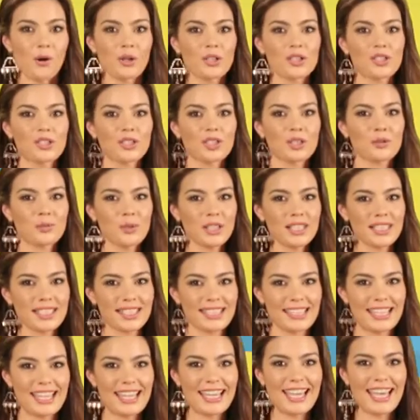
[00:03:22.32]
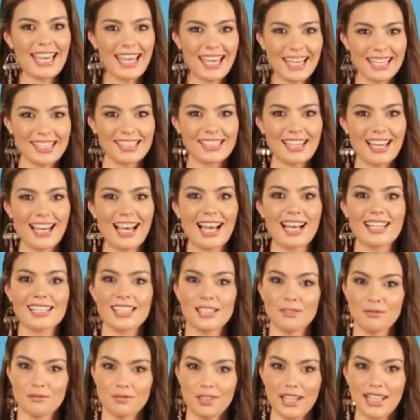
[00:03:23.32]
Or should we say Ekta
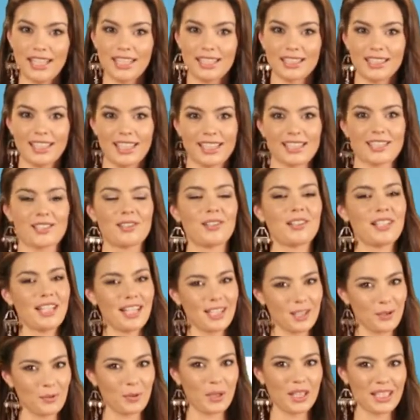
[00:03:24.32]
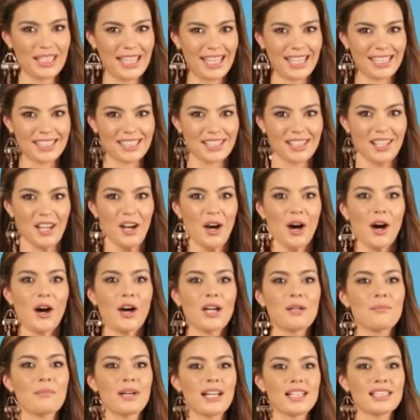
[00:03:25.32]
hasn't finalized on anyone yet.
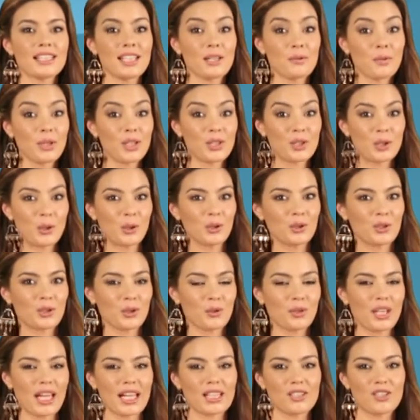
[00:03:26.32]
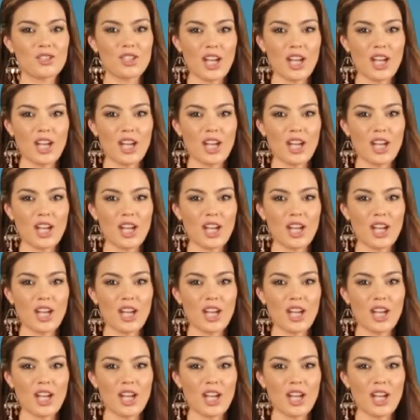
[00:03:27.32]
On Monday, we told you that